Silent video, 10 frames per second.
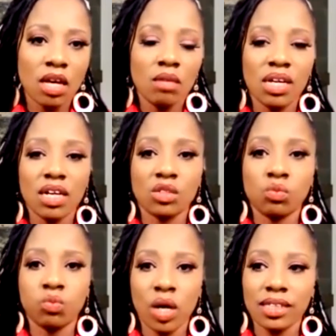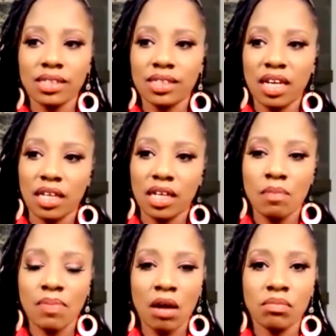because what's taking
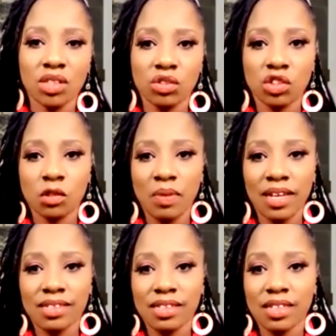up our mental space